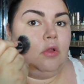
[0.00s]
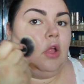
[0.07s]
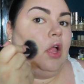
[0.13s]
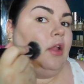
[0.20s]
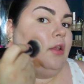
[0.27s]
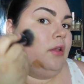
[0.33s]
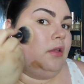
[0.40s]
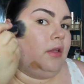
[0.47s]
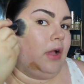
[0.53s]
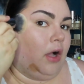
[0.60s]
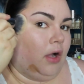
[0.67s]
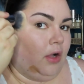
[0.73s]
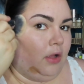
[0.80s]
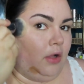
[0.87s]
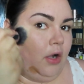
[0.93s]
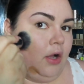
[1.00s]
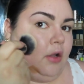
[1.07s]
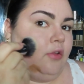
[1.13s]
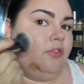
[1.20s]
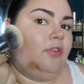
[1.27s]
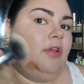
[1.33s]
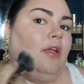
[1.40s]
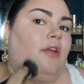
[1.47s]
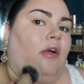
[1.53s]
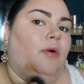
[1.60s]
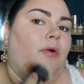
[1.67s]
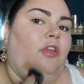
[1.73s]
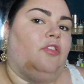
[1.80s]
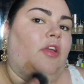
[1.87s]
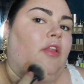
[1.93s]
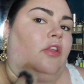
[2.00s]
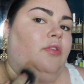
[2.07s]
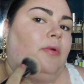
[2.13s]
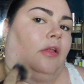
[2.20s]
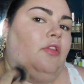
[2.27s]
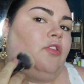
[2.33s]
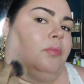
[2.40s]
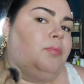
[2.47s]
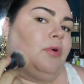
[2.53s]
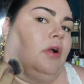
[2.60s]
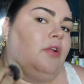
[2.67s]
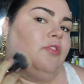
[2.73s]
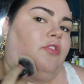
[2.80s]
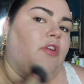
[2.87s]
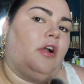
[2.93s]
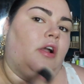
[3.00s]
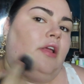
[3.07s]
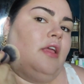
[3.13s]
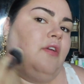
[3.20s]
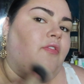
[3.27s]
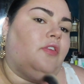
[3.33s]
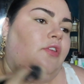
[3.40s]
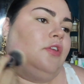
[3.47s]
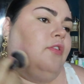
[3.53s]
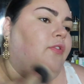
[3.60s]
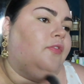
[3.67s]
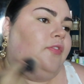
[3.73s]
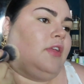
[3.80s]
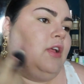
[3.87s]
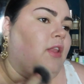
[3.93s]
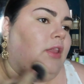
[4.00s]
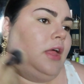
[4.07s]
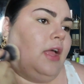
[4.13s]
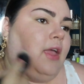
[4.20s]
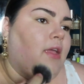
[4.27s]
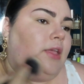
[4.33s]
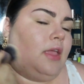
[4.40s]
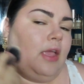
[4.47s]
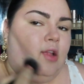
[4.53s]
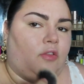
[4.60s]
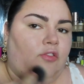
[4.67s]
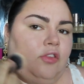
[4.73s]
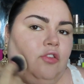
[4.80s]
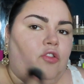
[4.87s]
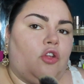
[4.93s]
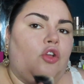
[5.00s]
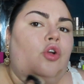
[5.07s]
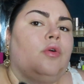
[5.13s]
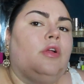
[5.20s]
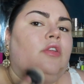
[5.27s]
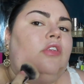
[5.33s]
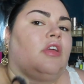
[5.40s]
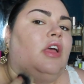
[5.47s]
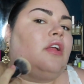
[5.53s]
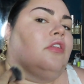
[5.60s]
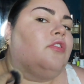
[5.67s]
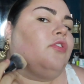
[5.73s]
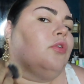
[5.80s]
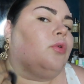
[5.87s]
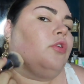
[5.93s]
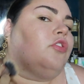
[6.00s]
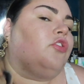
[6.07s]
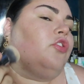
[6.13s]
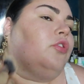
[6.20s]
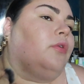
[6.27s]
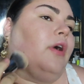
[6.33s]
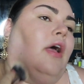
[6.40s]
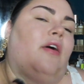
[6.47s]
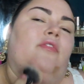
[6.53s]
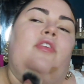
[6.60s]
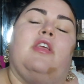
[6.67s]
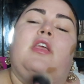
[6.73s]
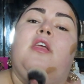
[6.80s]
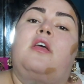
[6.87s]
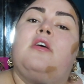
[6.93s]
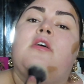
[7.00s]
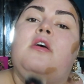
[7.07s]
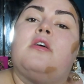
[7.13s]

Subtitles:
And honestly, I always say this about this bronzer, if you feel like it's too intense or too heavy,